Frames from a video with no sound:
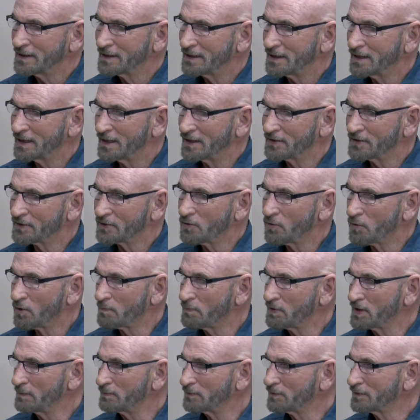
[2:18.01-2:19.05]
The Corps
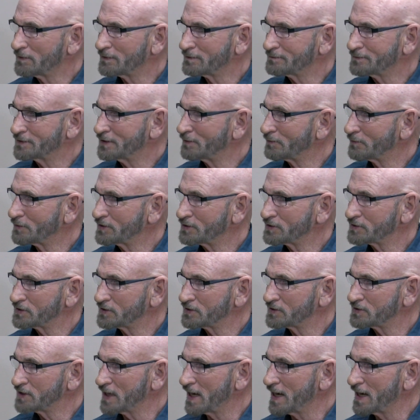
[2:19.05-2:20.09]
people, you know, were just
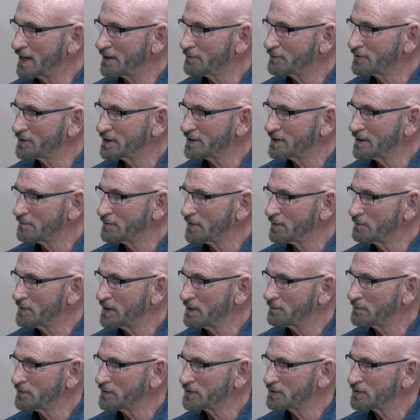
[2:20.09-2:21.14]
ecstatic with the number of
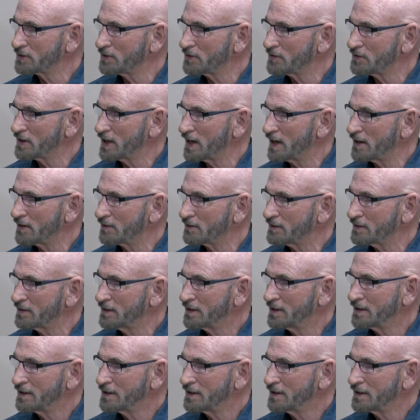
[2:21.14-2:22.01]
people that turned out.